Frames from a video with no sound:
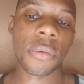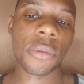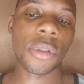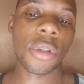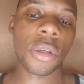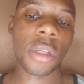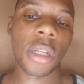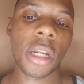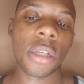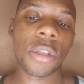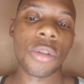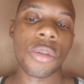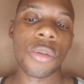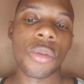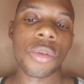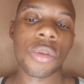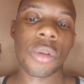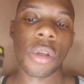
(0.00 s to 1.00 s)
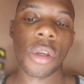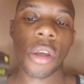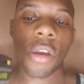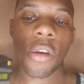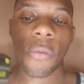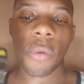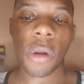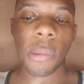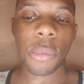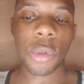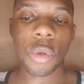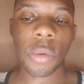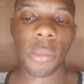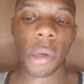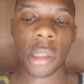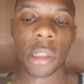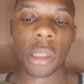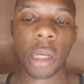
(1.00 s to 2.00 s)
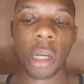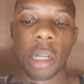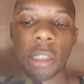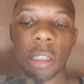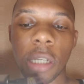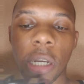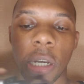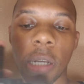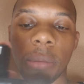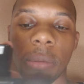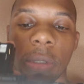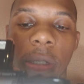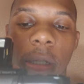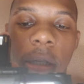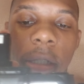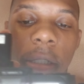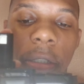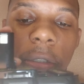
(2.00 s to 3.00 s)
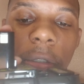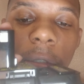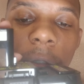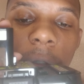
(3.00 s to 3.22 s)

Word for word: you know, that I use when I'm doing my side jobs. Look at this, y'all.